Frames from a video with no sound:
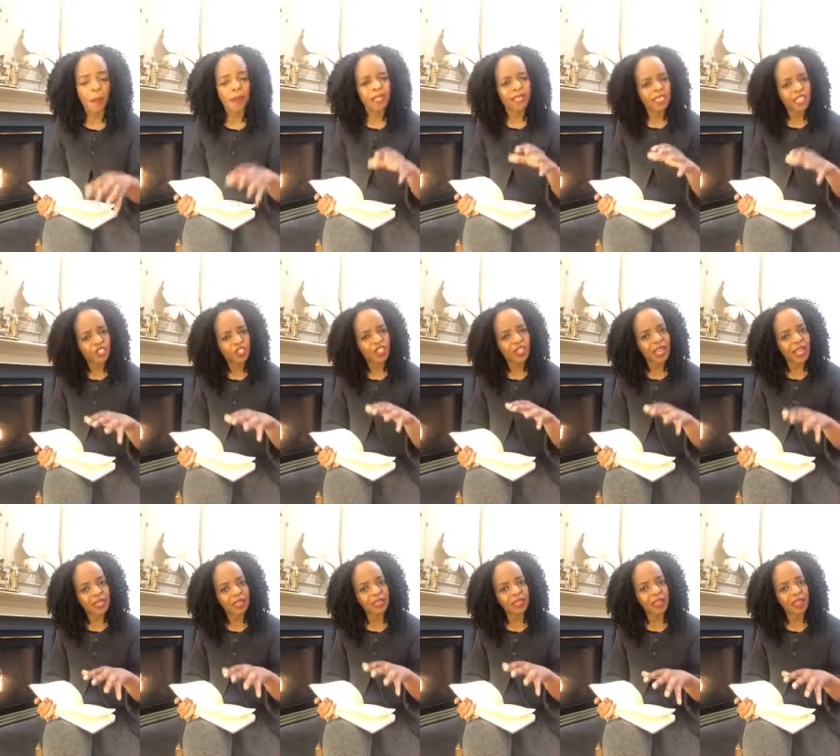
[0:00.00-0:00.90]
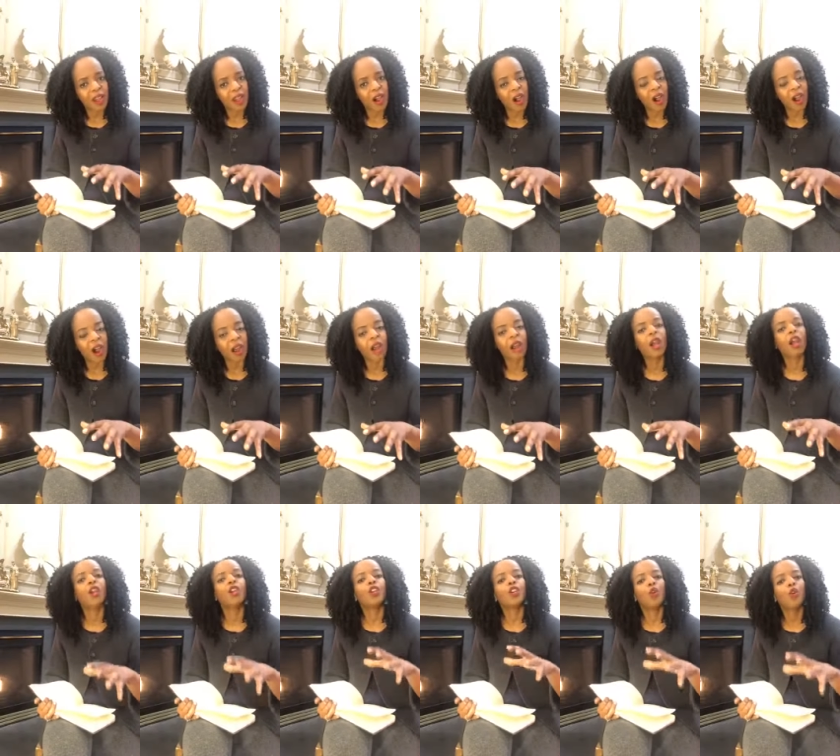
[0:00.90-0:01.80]
position as they are.
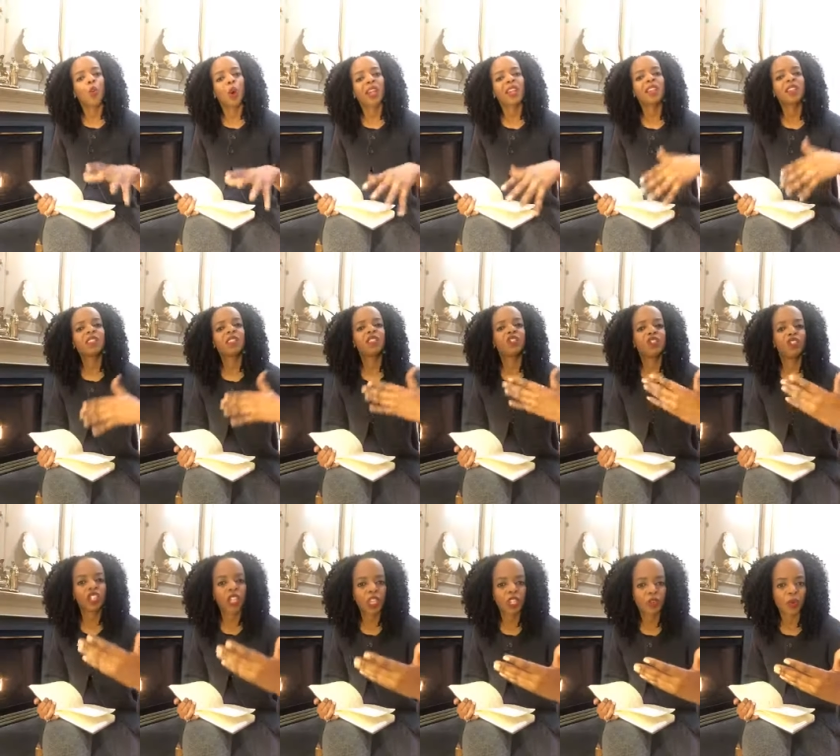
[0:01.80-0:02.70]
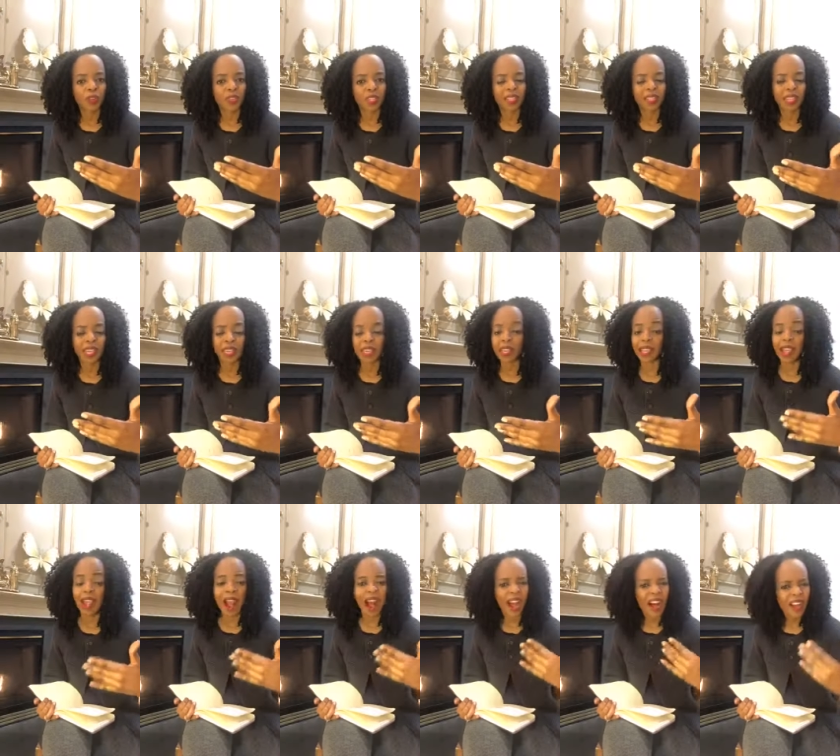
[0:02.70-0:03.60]
You know, what is the trajectory they're taking?
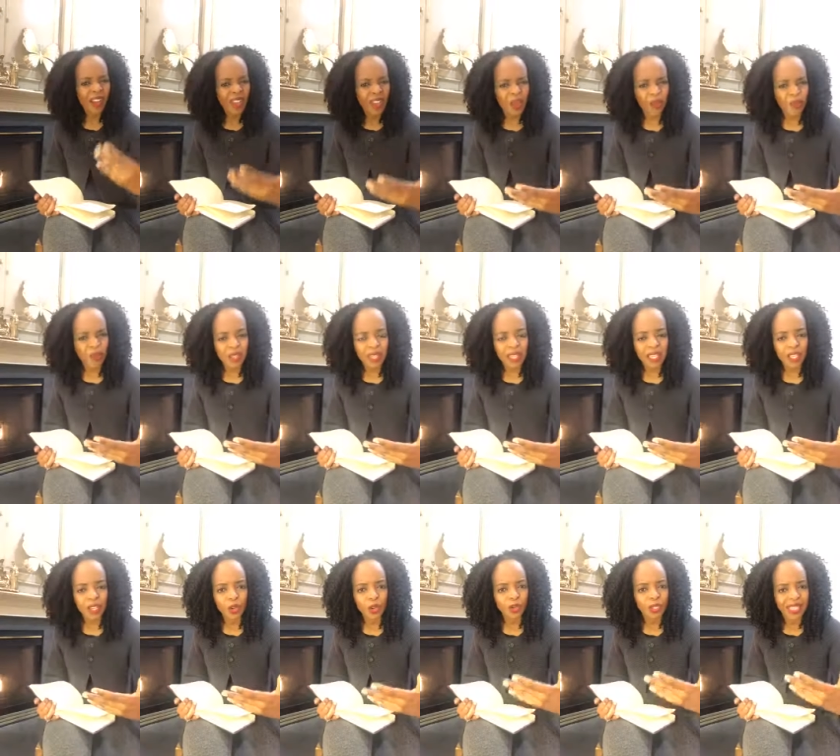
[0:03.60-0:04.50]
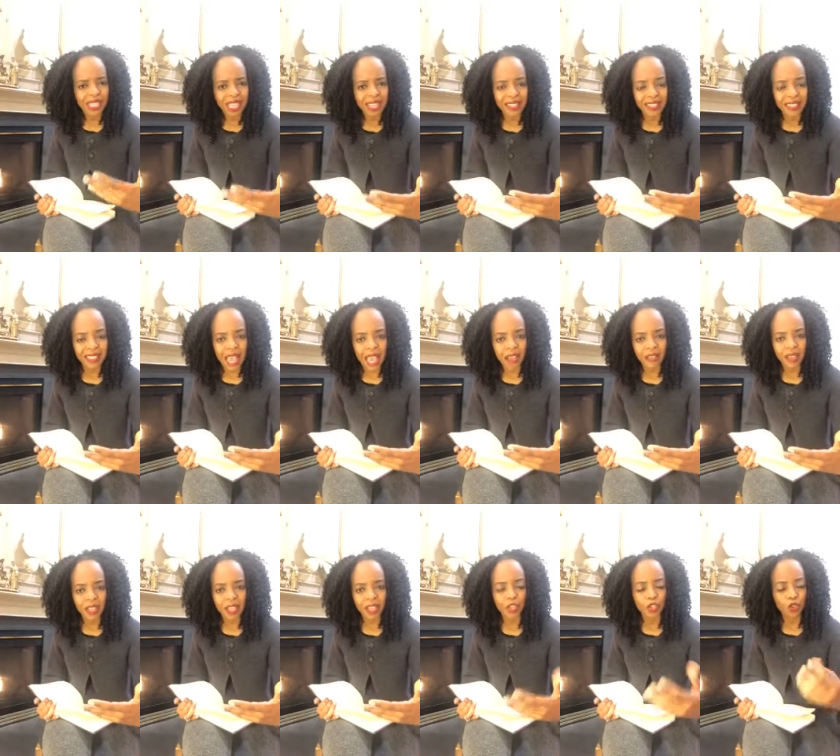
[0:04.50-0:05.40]
Are they really, you know, tech
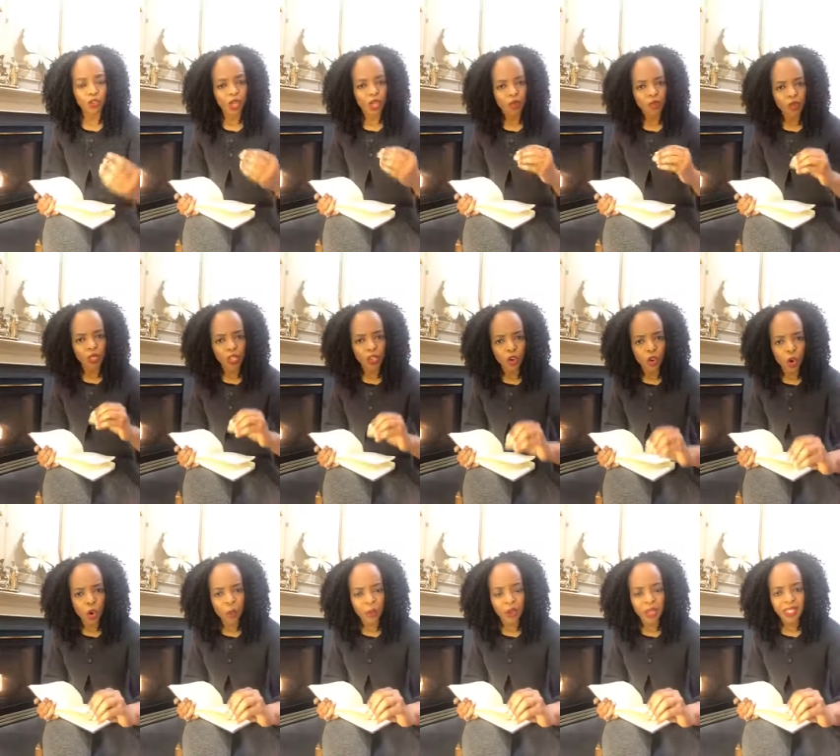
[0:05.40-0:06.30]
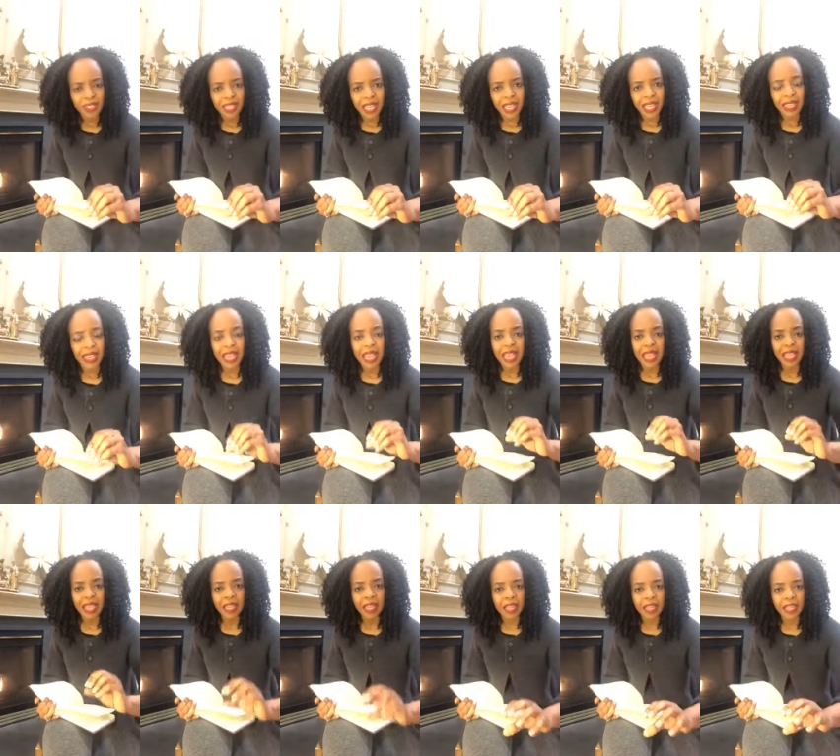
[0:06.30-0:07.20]
savvy? Do they really incorporate tech
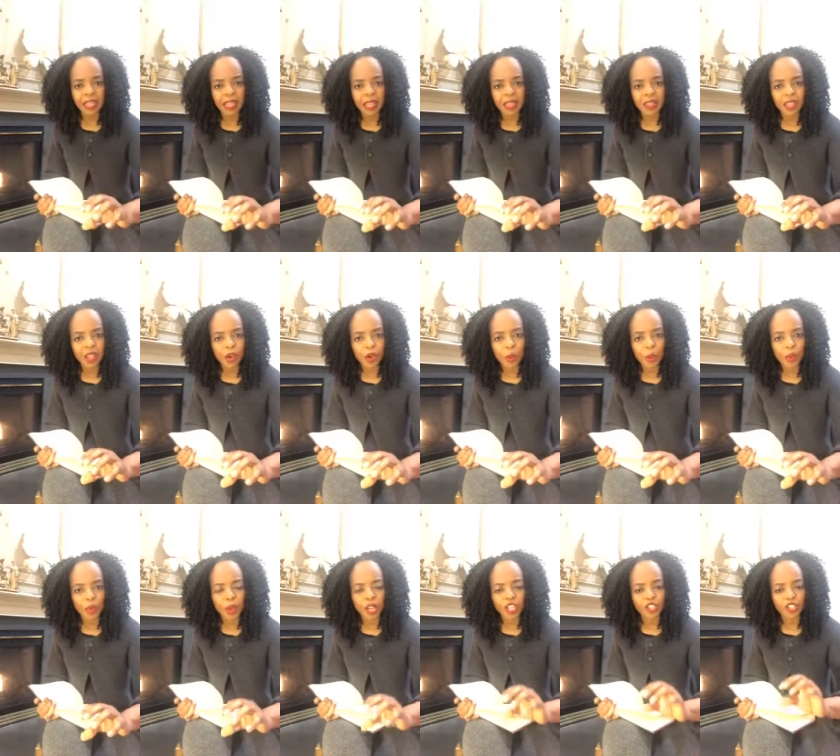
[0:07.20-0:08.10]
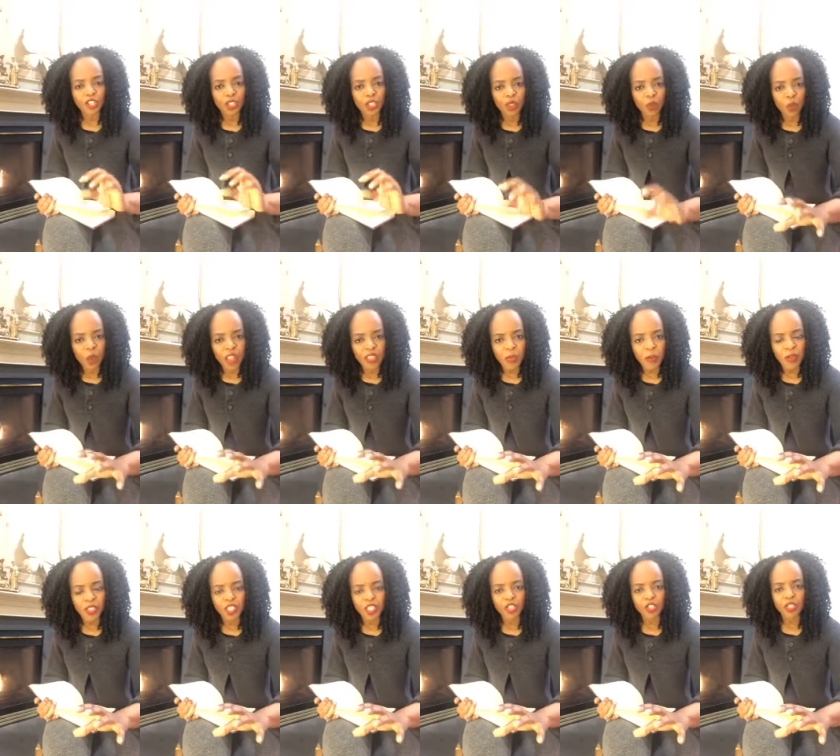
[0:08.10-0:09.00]
in, in, in their operations and the way they
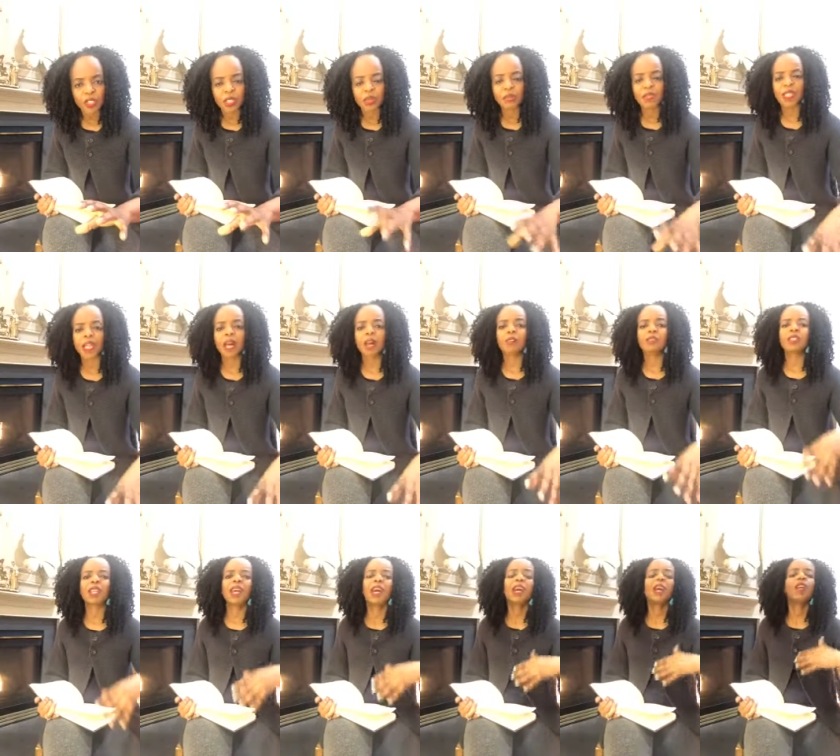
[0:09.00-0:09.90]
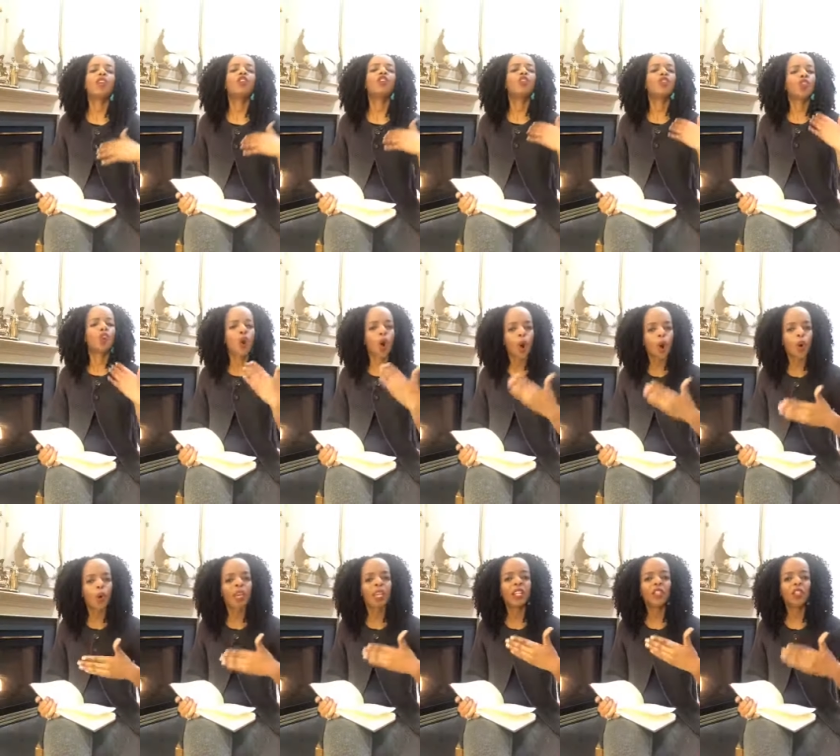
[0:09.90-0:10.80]
position themselves? You know,
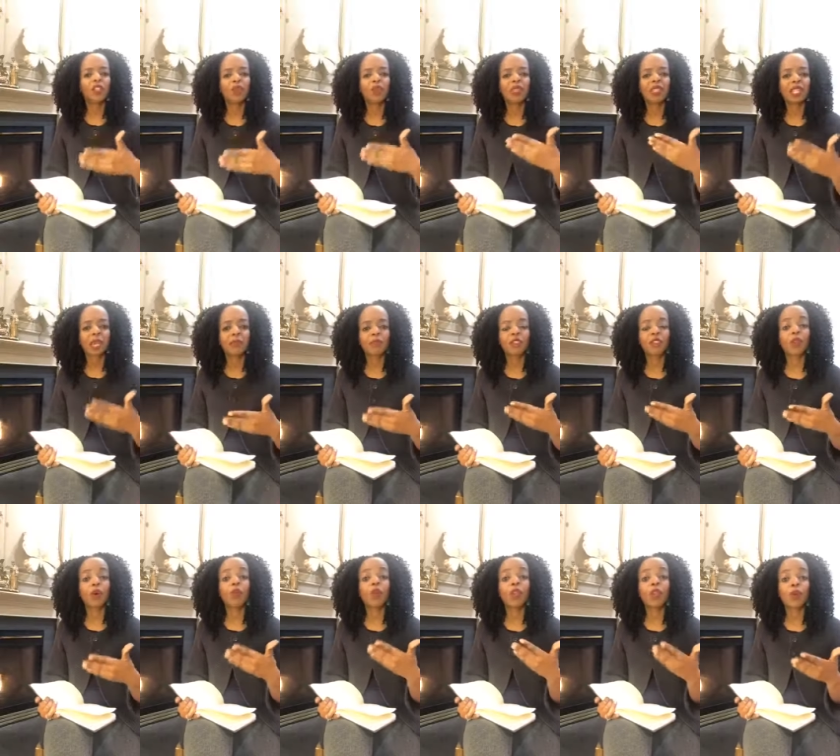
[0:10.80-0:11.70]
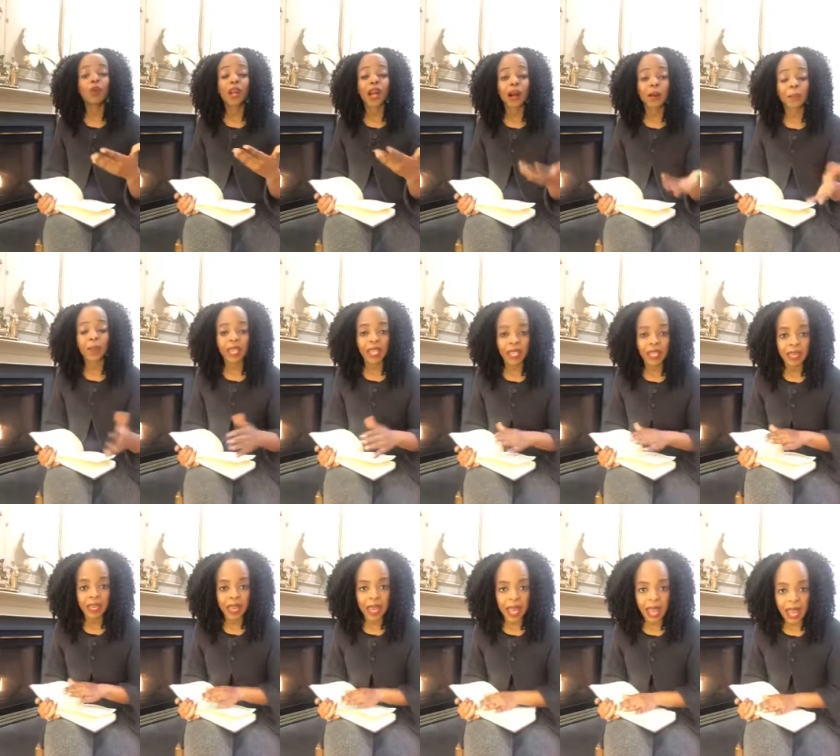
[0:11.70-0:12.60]
go into depth so that when you come
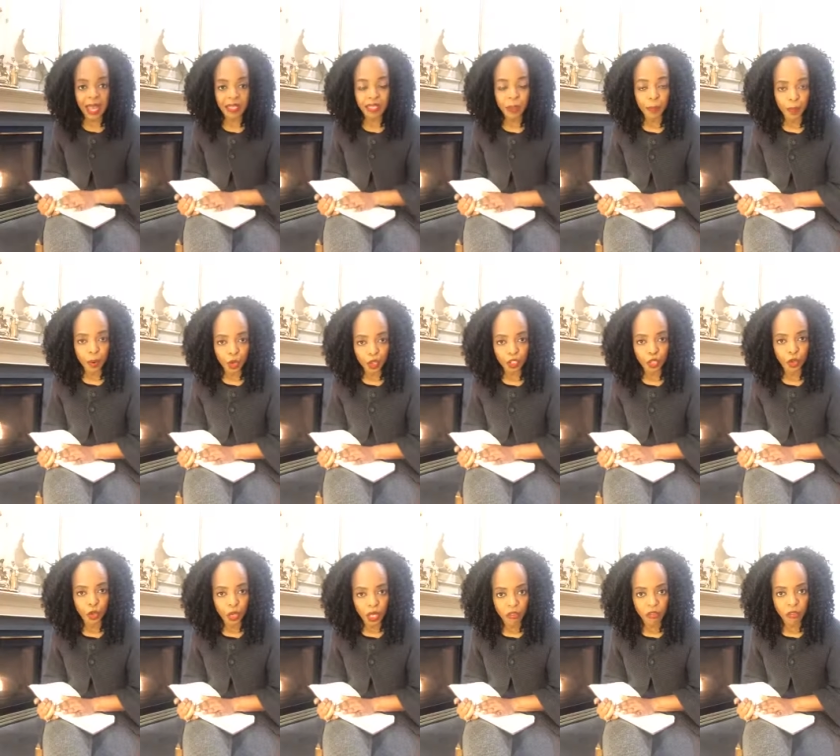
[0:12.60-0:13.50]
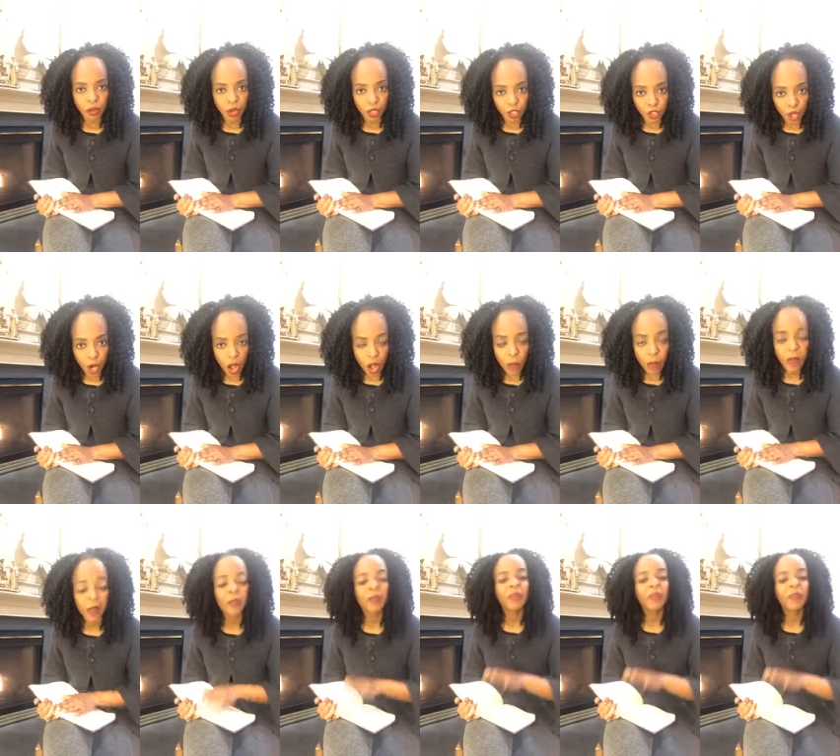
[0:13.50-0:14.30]
in as as a person looking for a job,